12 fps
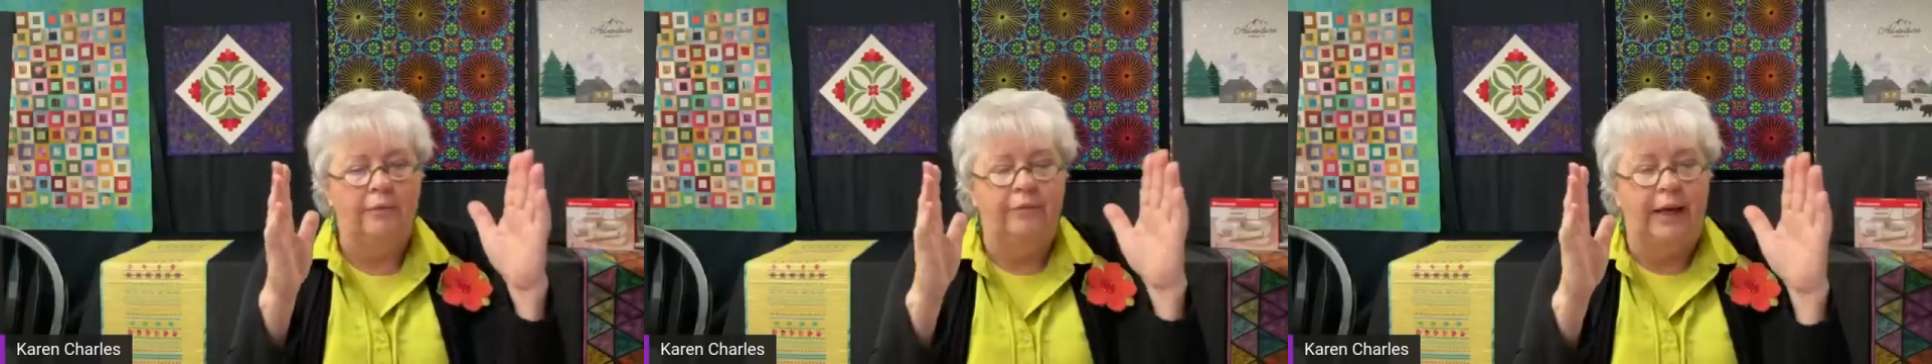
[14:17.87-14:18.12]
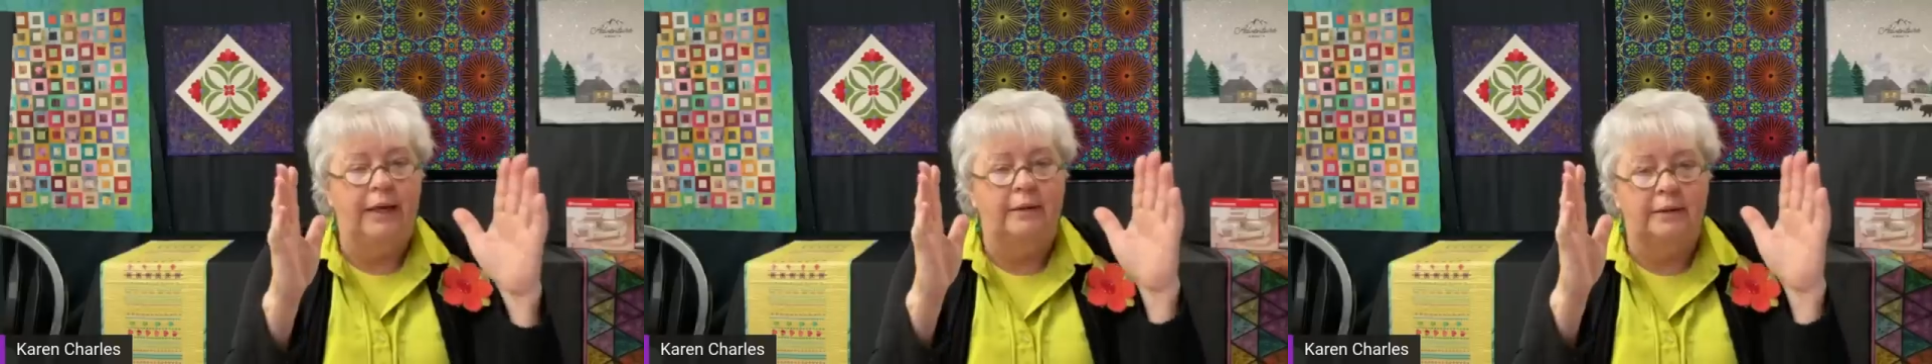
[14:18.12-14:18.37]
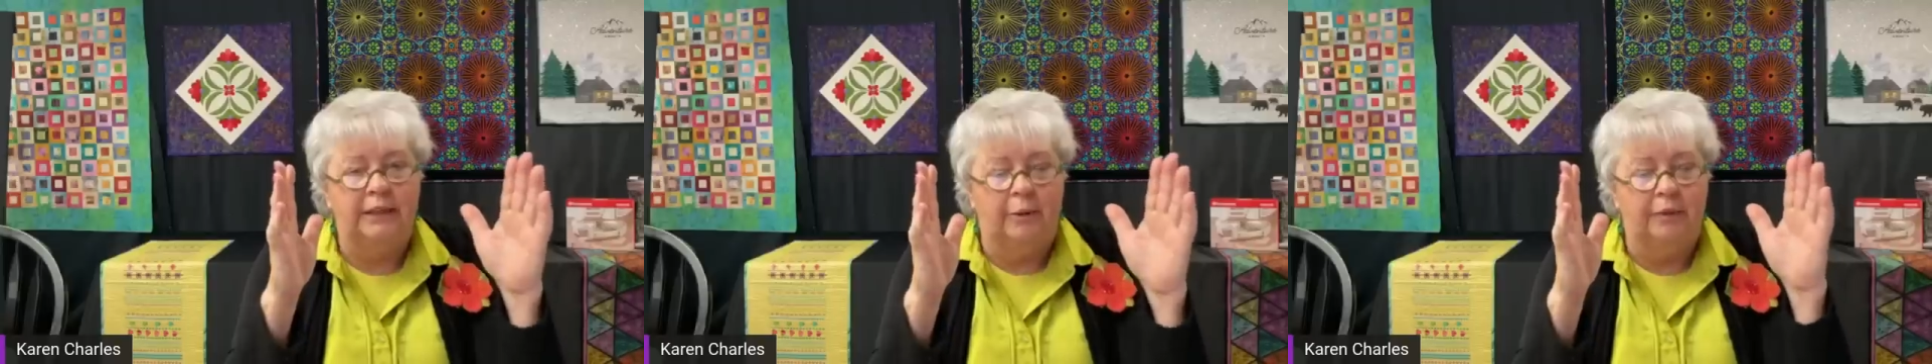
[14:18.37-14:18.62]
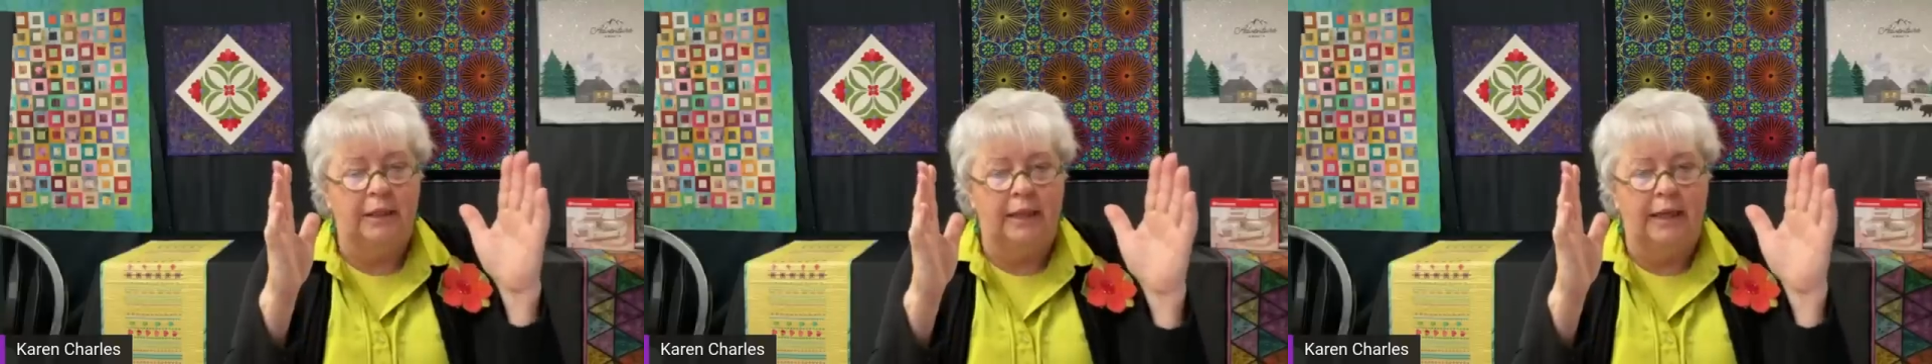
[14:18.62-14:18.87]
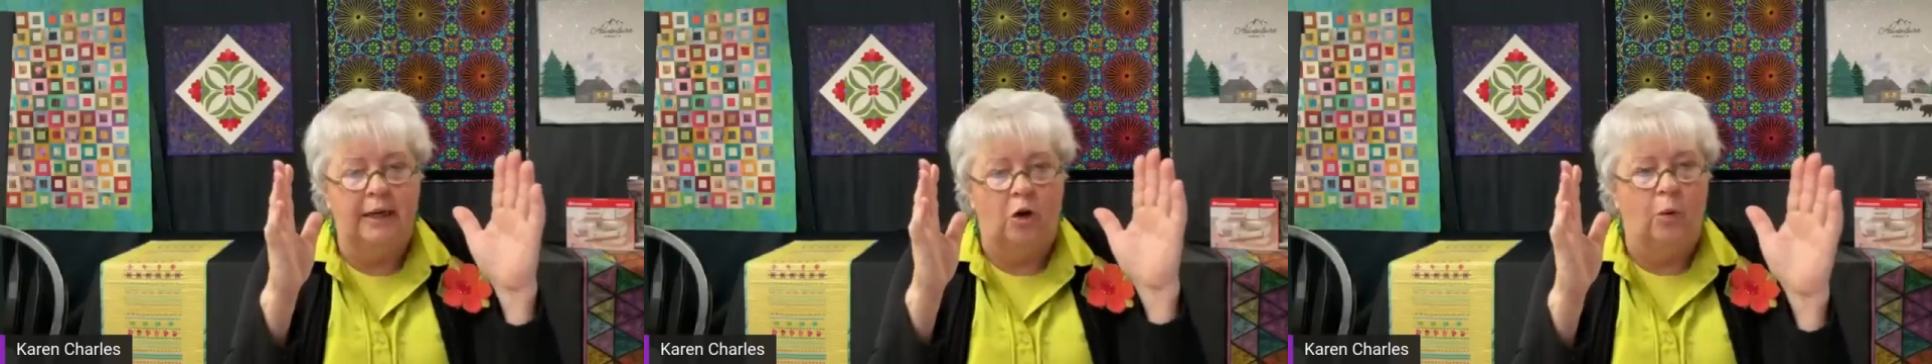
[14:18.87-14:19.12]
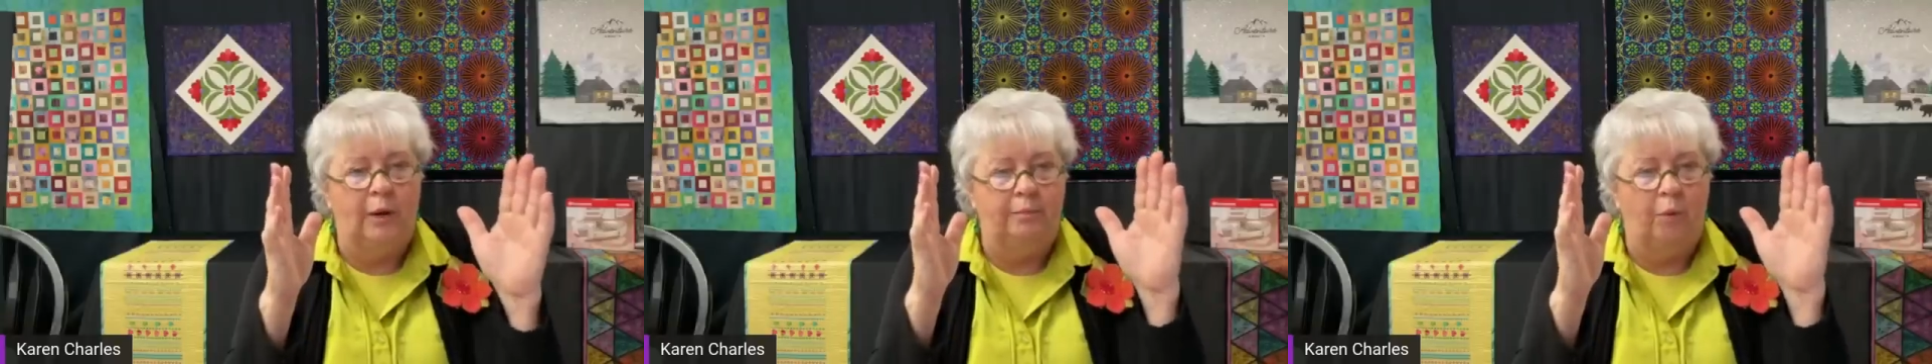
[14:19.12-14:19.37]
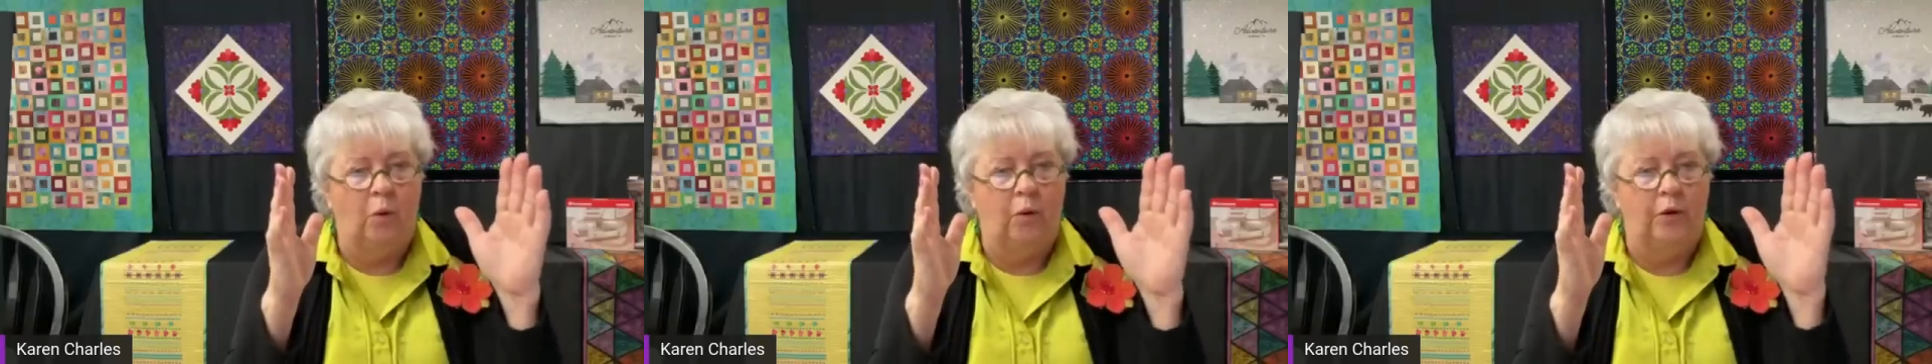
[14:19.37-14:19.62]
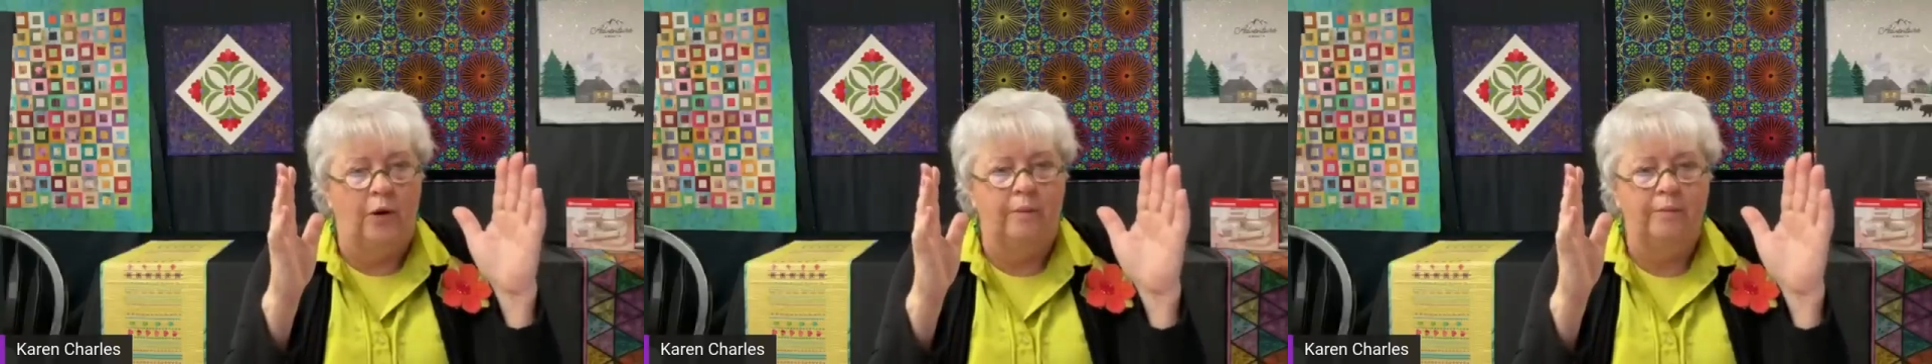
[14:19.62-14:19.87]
like something like a quilt border,